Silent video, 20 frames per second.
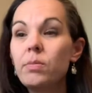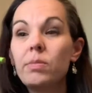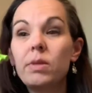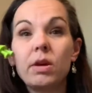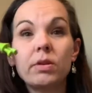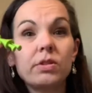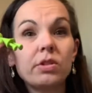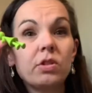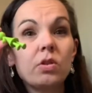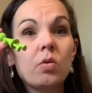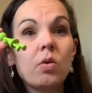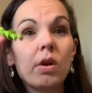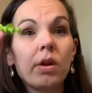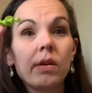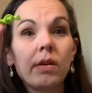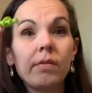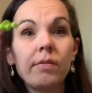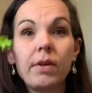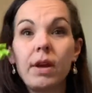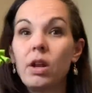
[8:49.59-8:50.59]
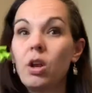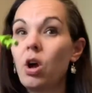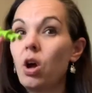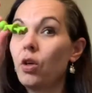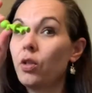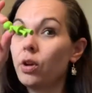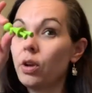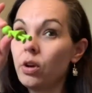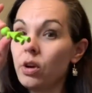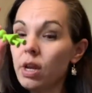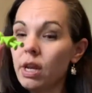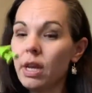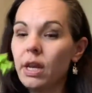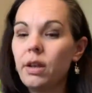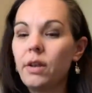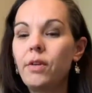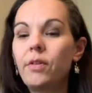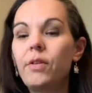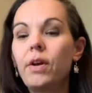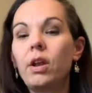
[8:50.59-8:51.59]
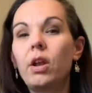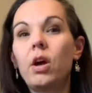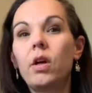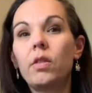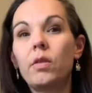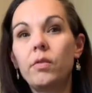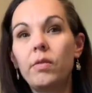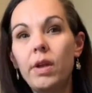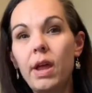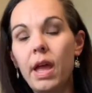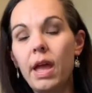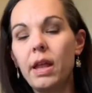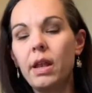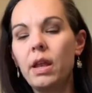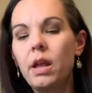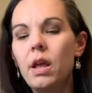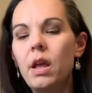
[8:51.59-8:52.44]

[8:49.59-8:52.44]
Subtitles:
They'll sort, find all the green, find all the red,